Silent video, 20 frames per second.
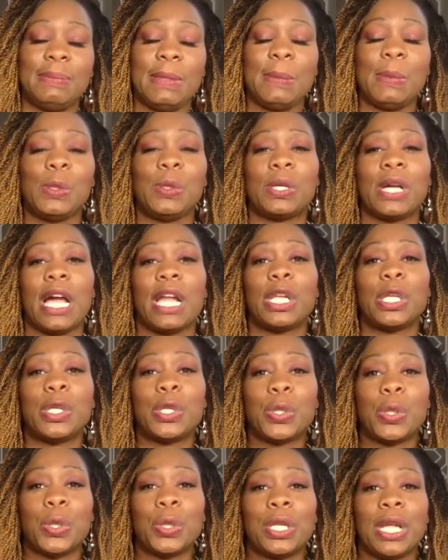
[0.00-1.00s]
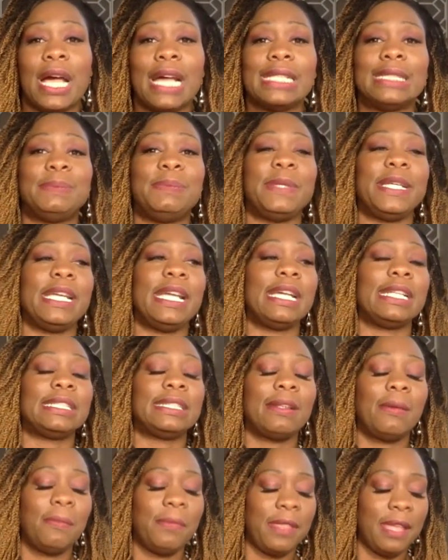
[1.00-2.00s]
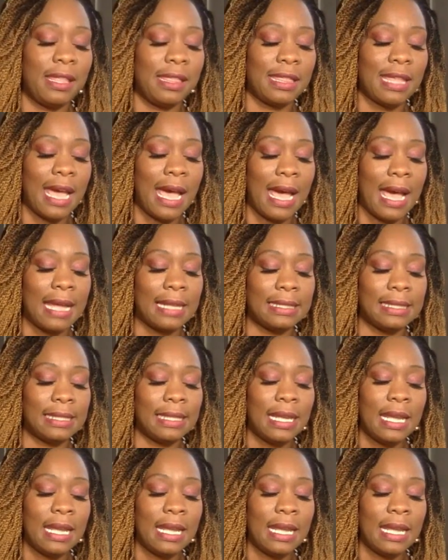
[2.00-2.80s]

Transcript: People look at good as being something that